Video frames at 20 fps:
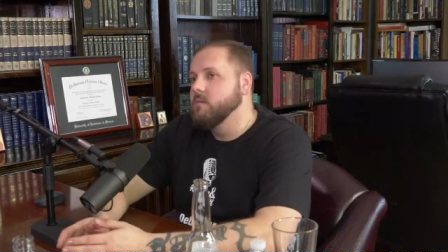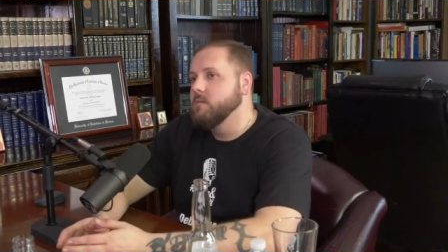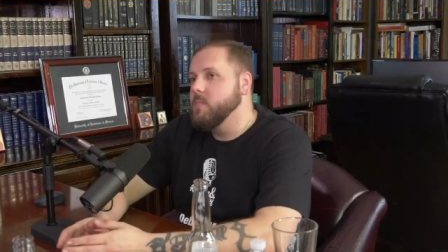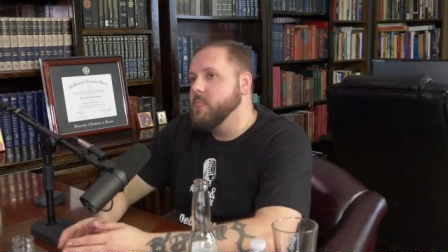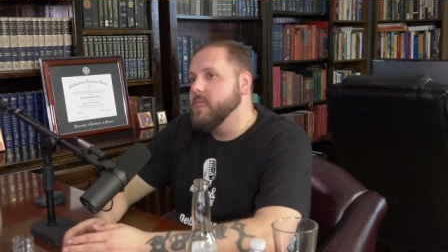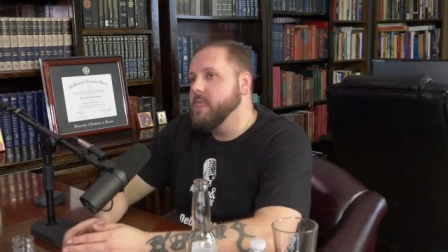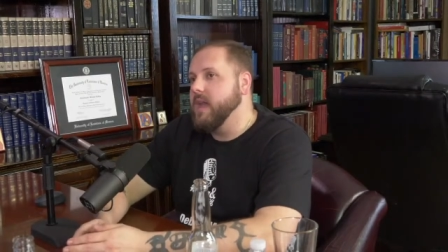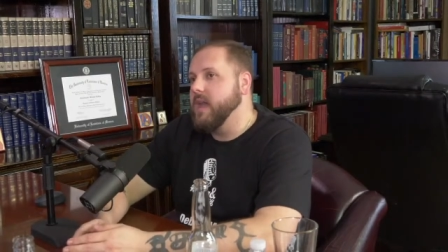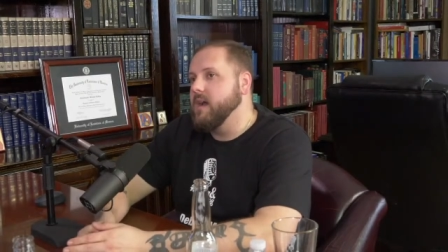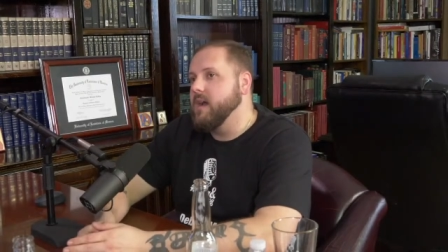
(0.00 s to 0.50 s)

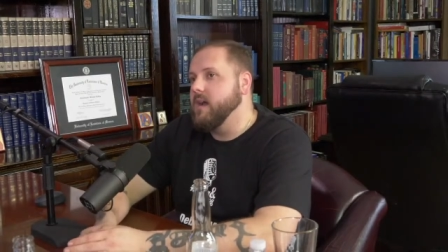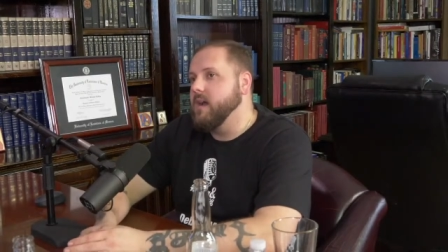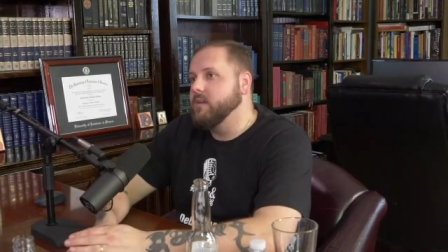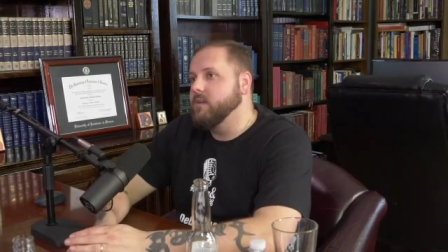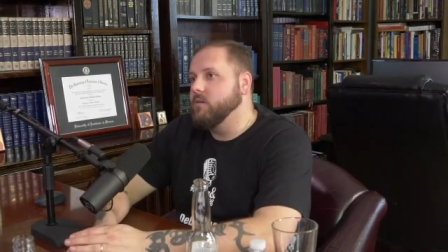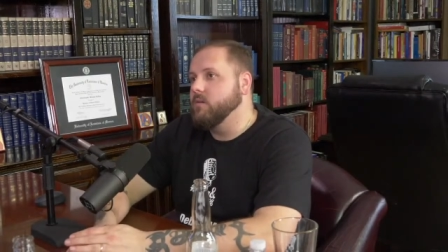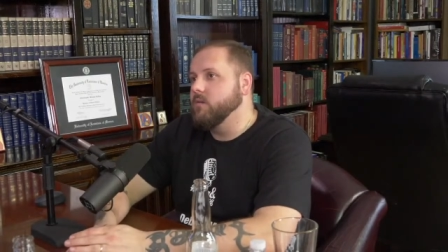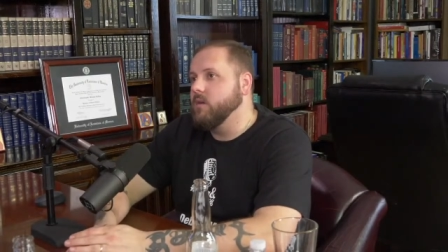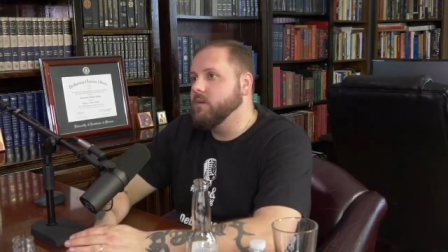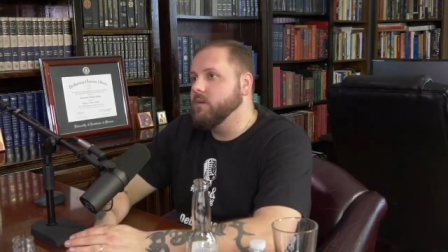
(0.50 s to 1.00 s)
Yeah, I
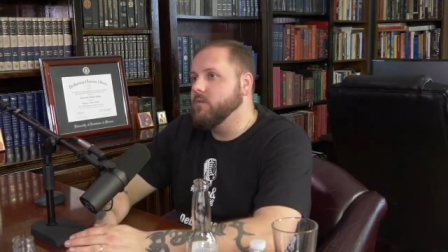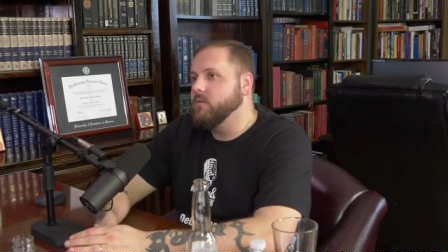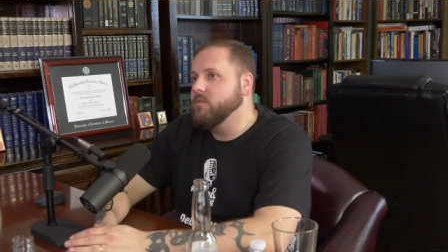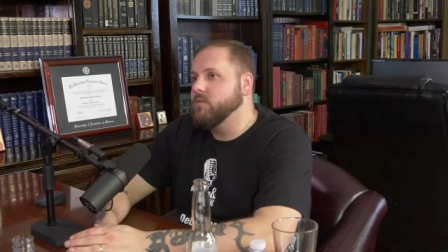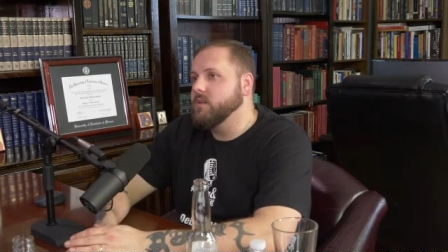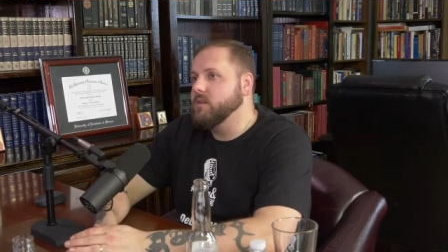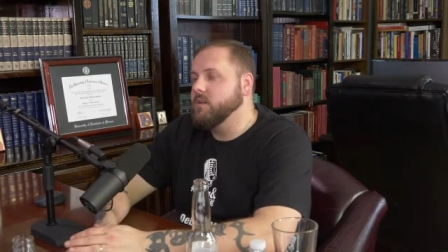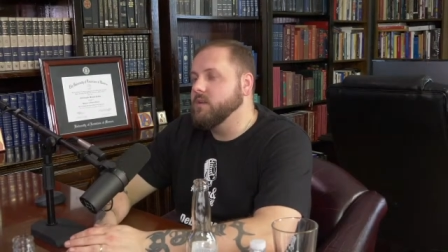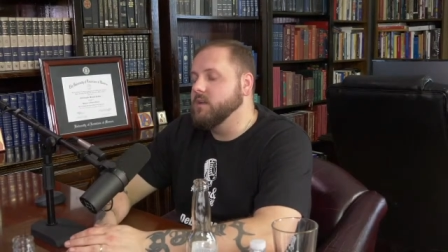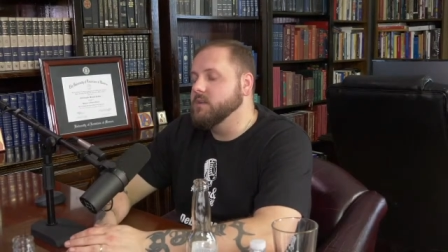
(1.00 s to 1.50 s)
don't I don't think
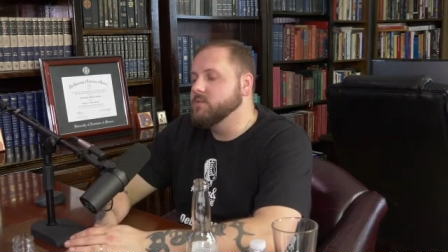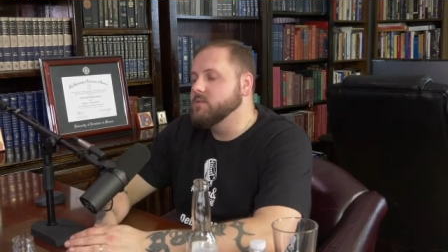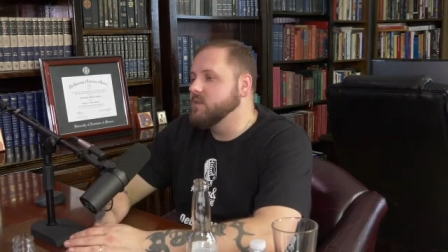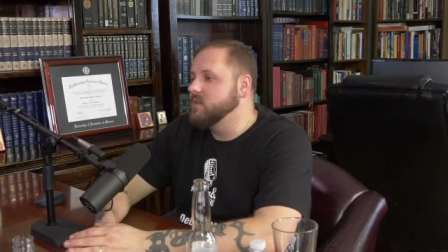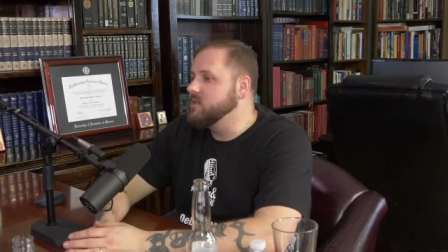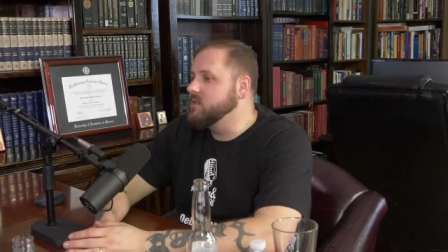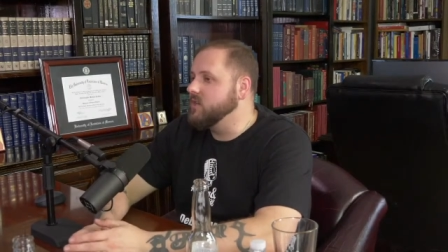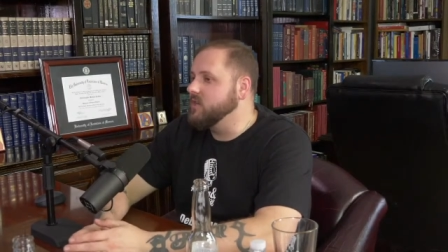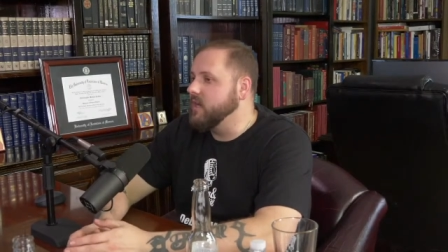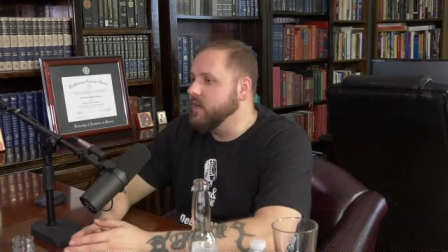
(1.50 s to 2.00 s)
that he's
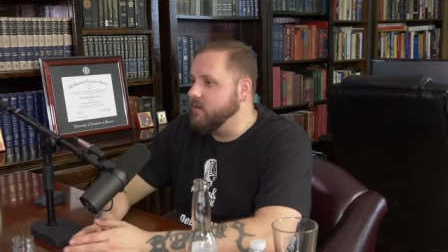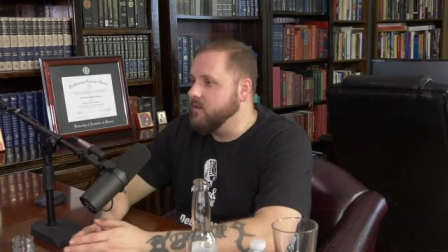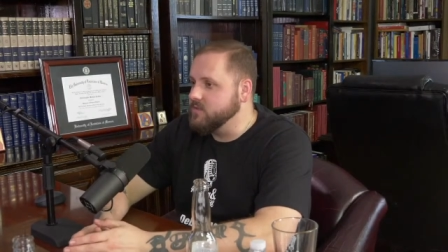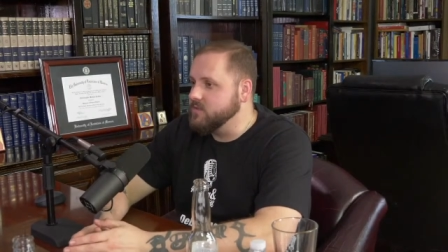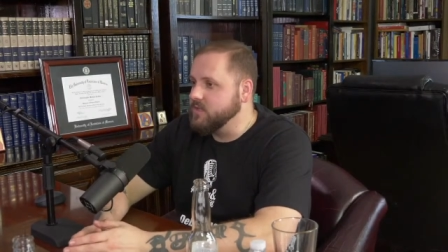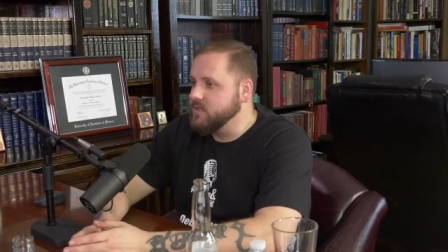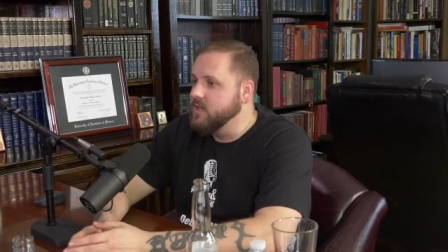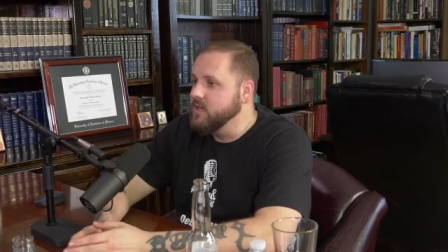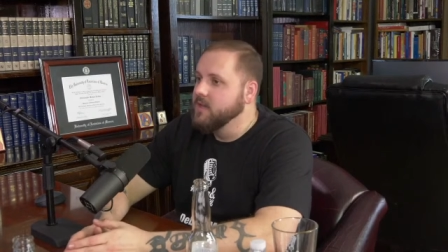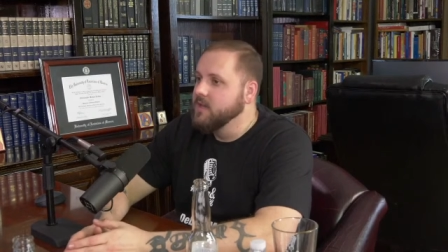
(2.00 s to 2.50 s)
teaching heresy.
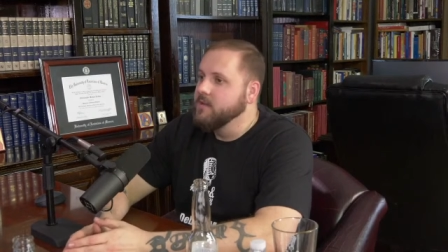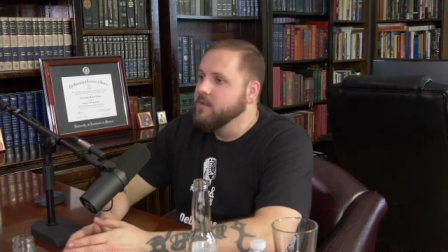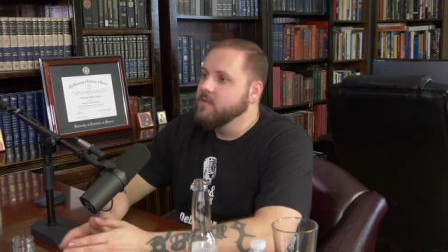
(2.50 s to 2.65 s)
No.